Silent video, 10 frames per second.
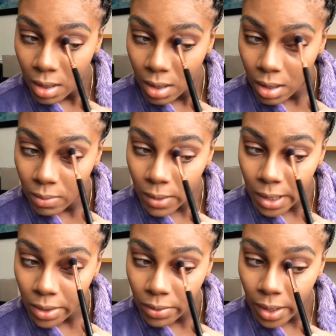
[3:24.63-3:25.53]
And I'm
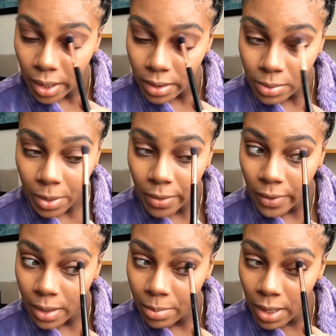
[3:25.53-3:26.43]
like, really? That's
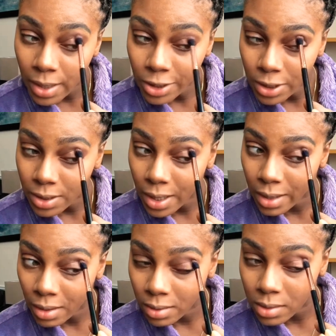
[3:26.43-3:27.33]
perfect. Plus, she's
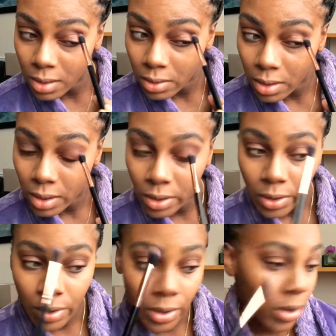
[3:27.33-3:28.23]
like, also,
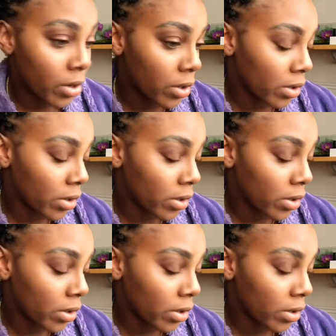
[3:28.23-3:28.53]
your